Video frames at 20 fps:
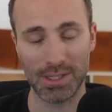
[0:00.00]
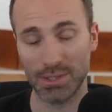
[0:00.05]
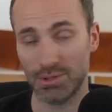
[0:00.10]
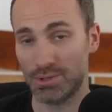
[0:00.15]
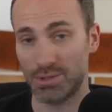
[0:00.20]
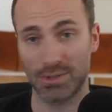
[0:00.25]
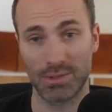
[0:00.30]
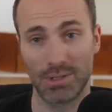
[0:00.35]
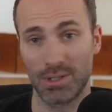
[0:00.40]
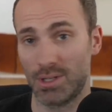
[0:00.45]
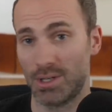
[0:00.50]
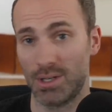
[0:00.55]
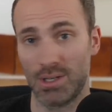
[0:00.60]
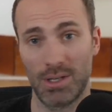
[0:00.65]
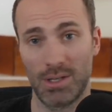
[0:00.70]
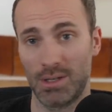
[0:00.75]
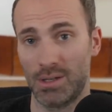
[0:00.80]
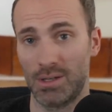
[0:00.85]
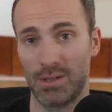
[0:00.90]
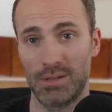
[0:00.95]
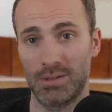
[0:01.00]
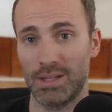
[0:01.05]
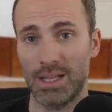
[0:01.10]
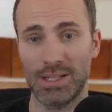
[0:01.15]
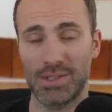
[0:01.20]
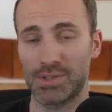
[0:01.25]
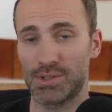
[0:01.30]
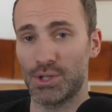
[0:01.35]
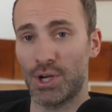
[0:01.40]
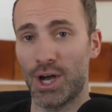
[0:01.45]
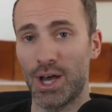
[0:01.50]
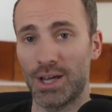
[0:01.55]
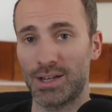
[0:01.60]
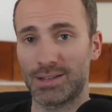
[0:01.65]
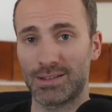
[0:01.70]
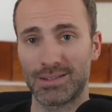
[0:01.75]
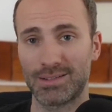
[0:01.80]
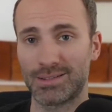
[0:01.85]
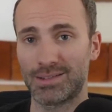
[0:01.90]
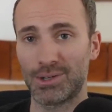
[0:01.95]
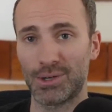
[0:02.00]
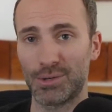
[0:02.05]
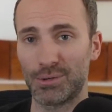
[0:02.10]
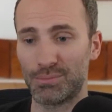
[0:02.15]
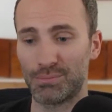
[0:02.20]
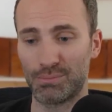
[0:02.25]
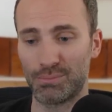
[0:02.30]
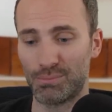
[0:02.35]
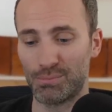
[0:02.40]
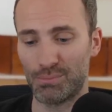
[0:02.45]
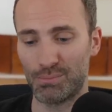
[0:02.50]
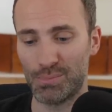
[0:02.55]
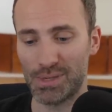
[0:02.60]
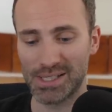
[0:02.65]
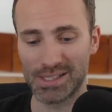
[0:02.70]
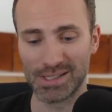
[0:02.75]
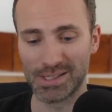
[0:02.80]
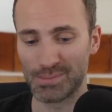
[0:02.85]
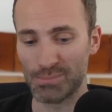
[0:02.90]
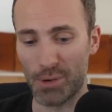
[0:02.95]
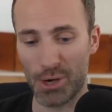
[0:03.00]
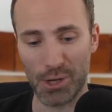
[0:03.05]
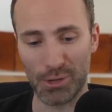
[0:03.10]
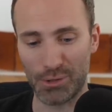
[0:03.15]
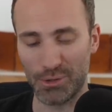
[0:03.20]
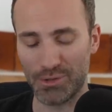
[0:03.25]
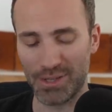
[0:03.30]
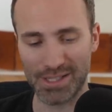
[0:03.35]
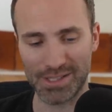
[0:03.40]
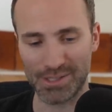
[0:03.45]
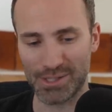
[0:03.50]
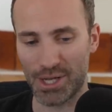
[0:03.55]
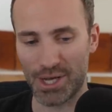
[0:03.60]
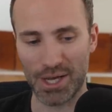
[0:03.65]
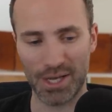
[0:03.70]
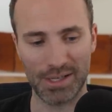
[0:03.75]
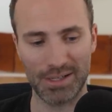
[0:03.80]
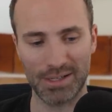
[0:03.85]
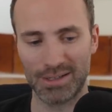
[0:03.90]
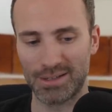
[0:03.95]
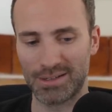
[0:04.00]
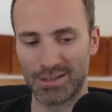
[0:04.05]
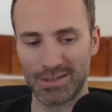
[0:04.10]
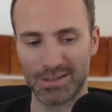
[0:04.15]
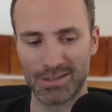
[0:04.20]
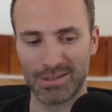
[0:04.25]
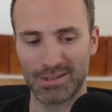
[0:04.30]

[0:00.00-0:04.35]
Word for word: They just that's not their business model. That's not